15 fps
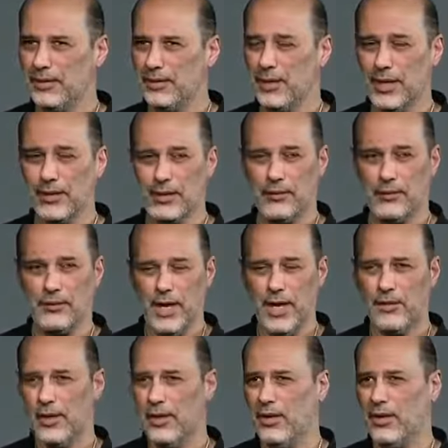Now that's a
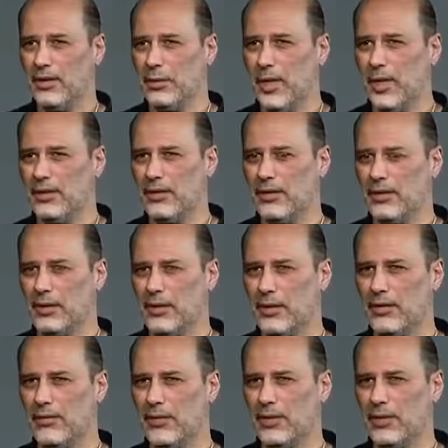very hard question and
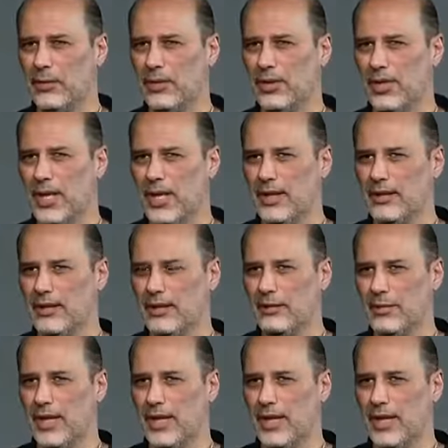controversial one to ask,